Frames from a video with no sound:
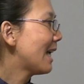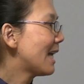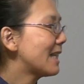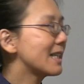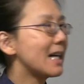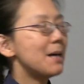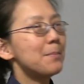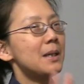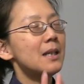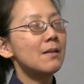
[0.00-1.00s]
and the
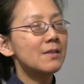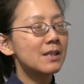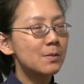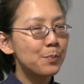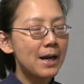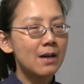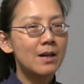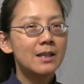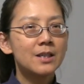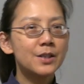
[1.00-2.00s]
coming of the sprout.
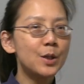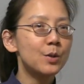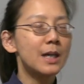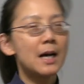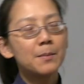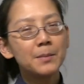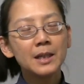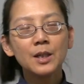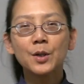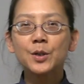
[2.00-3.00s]
There's no
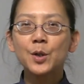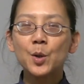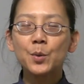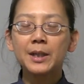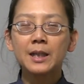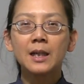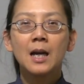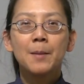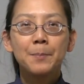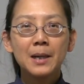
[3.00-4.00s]
coming or going.
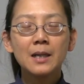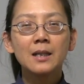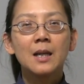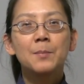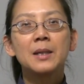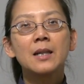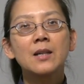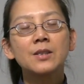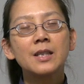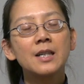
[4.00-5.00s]
But
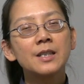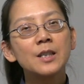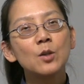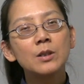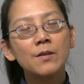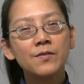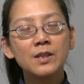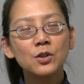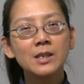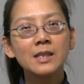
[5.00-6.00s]
because there's no
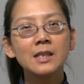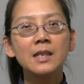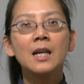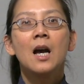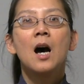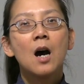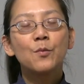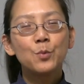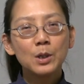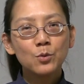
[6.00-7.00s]
deficiency
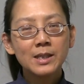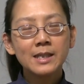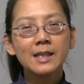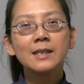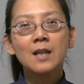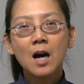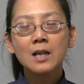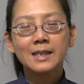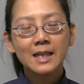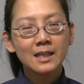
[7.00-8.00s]
of requisite
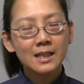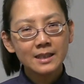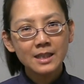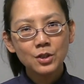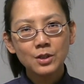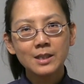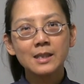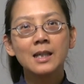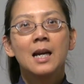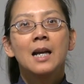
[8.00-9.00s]
cause and conditions,